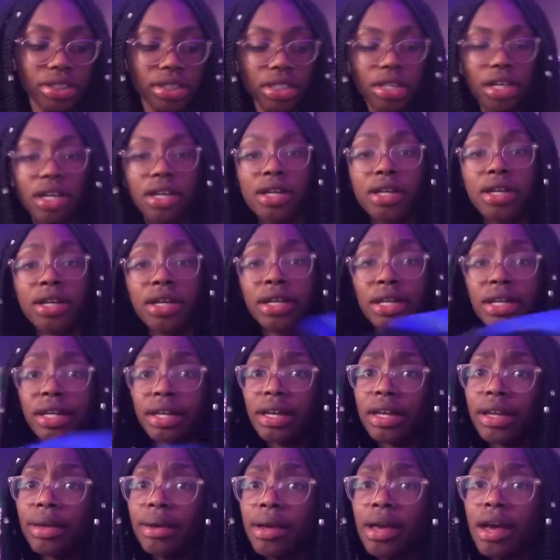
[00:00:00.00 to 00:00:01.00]
gonna
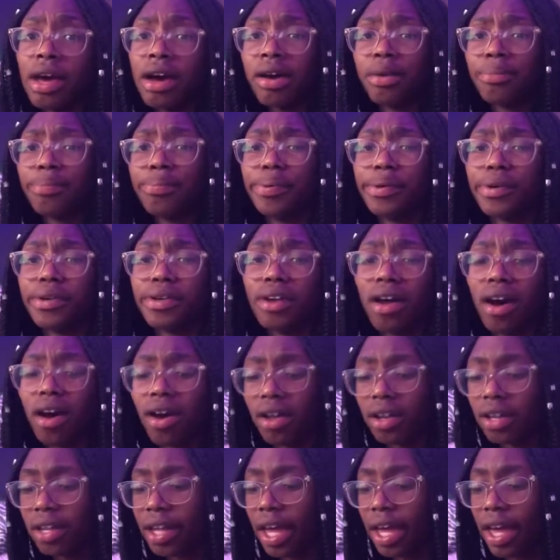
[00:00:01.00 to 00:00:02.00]
put
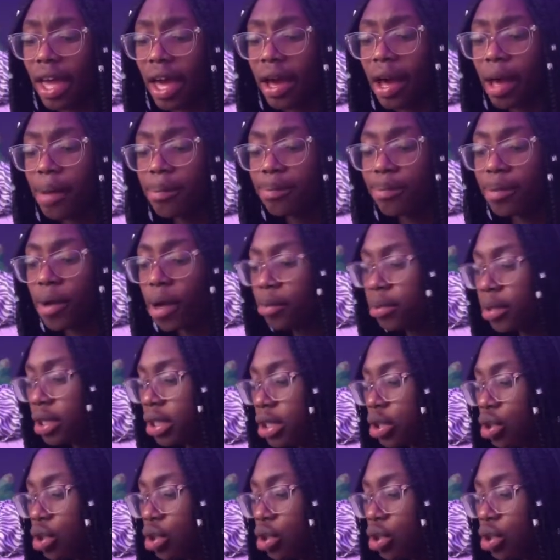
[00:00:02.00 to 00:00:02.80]
all, like, I'm probably gonna